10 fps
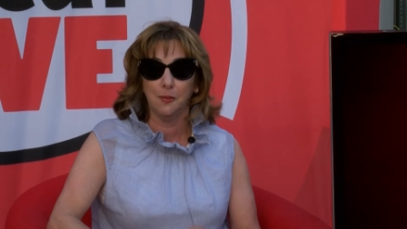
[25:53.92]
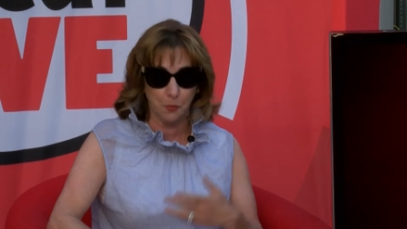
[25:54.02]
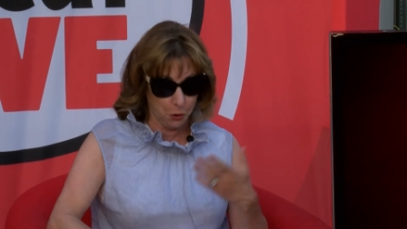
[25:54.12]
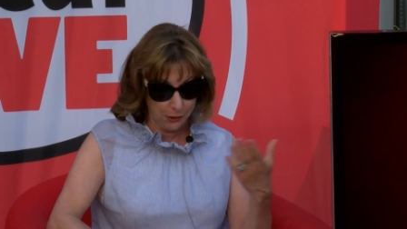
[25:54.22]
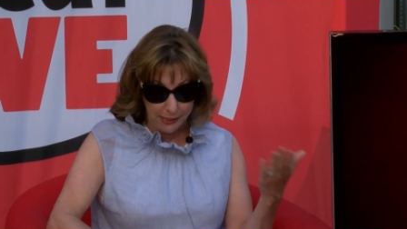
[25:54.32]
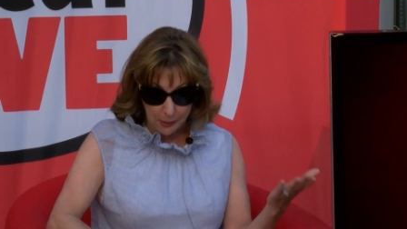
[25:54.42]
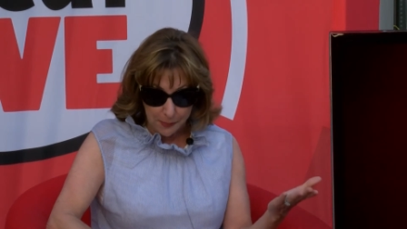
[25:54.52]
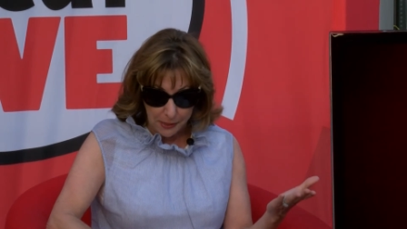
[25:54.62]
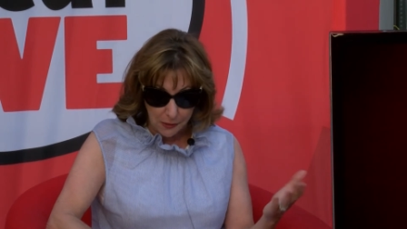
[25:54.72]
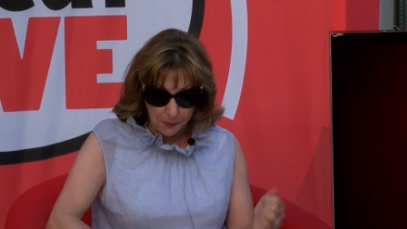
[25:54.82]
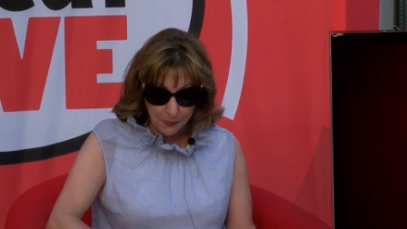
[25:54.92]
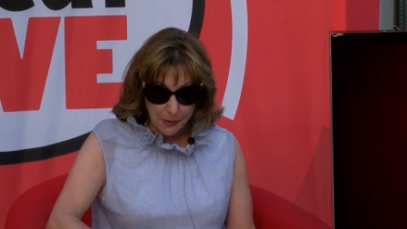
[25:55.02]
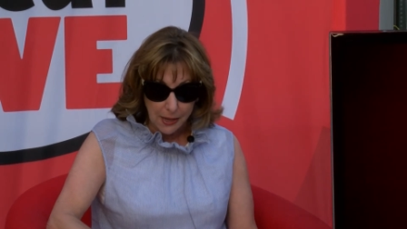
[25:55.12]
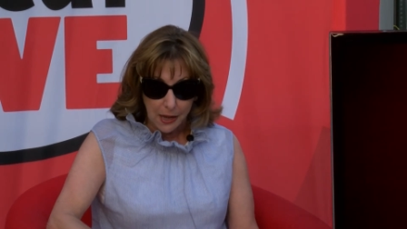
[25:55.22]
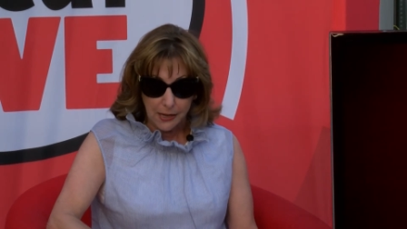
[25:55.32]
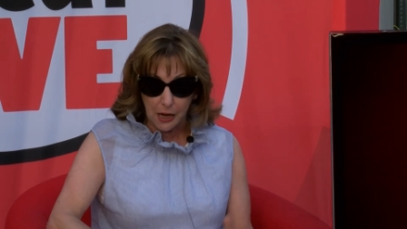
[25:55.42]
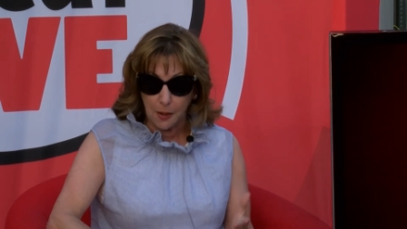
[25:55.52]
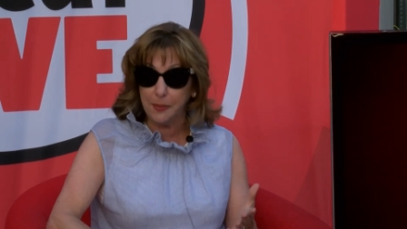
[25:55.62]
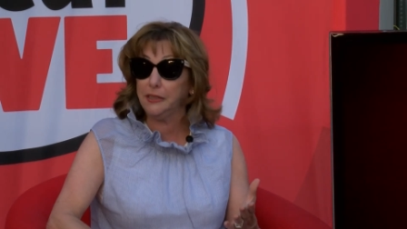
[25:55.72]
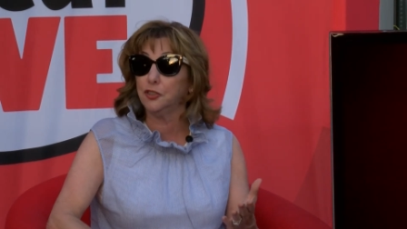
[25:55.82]
You can email
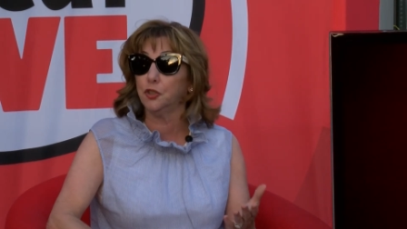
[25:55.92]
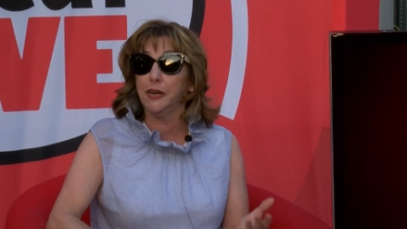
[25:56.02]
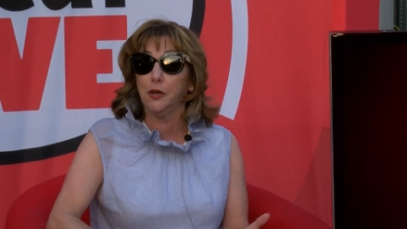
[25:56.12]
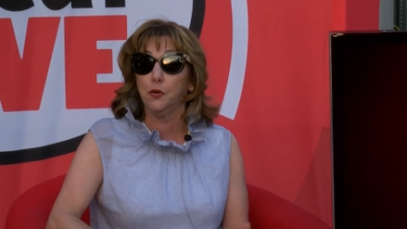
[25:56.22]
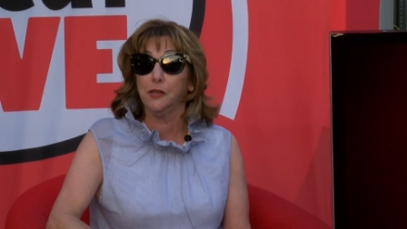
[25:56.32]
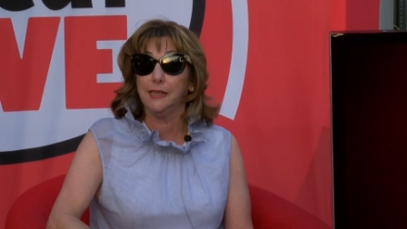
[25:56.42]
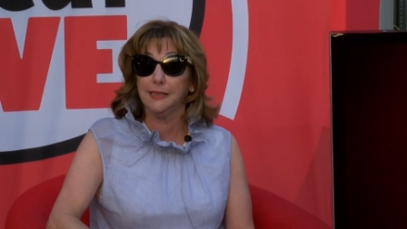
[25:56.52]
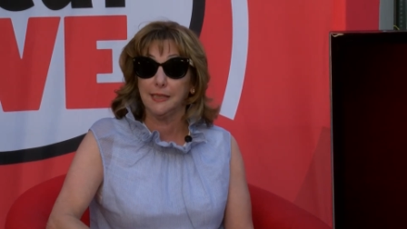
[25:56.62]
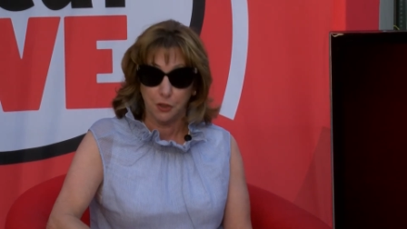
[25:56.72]
comments or inquiries